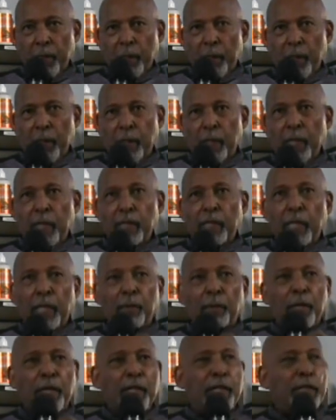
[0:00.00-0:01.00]
the thing that
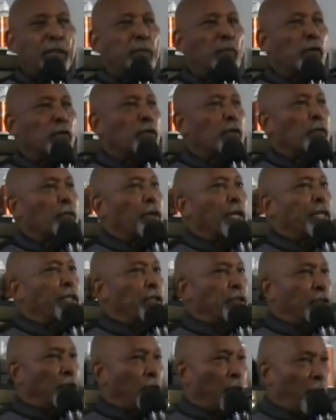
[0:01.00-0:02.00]
America is most afraid
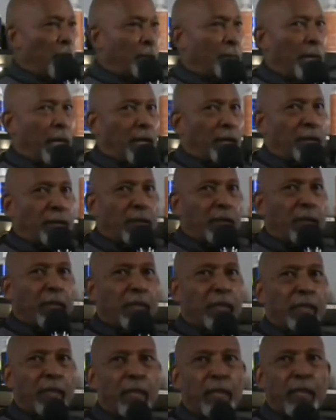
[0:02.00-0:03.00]
to talk about.
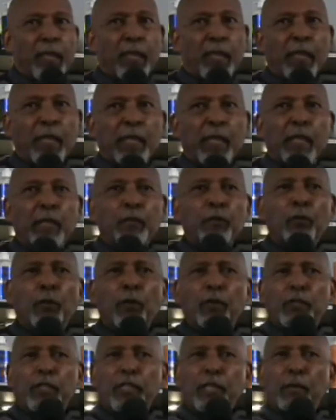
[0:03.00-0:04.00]
You
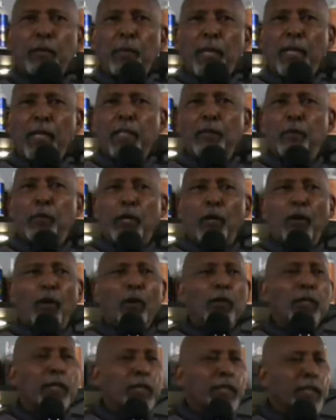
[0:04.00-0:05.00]
ever see America with
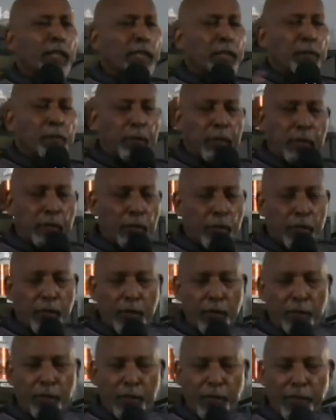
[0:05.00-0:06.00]
all of the things we see on
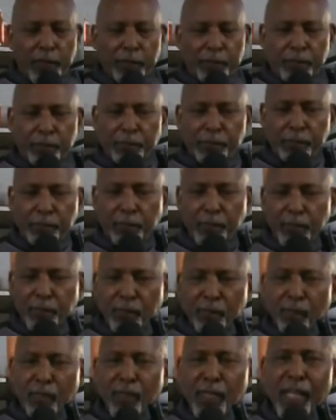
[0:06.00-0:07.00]
TV?
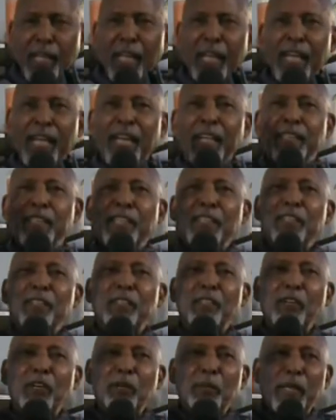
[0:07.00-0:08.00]
They'll
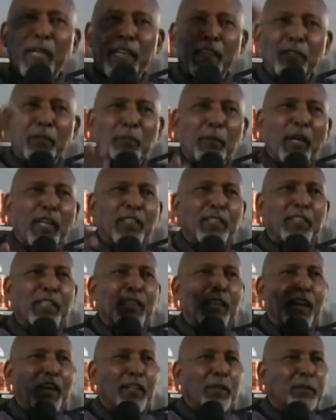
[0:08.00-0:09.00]
talk about anthropology
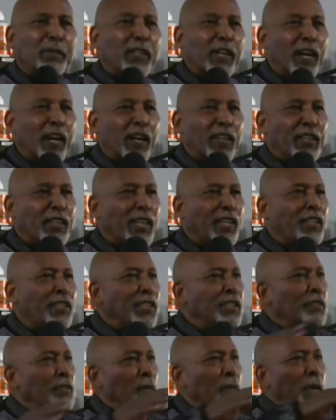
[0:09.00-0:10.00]
and
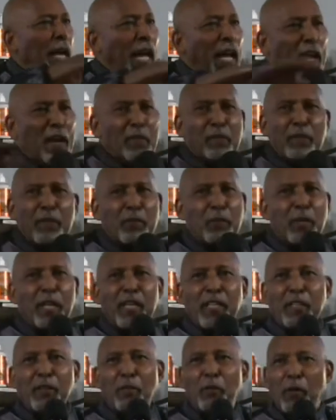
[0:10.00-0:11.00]
archaeology from everywhere
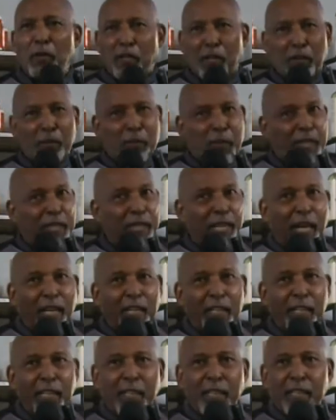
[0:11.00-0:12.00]
in the world, but
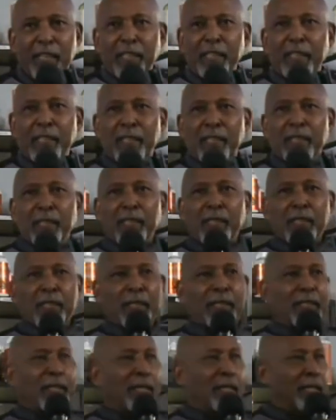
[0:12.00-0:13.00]
not here.
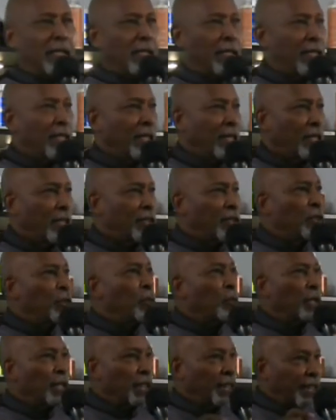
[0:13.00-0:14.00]
You
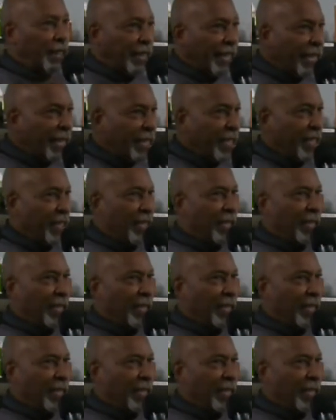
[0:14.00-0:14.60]
would think,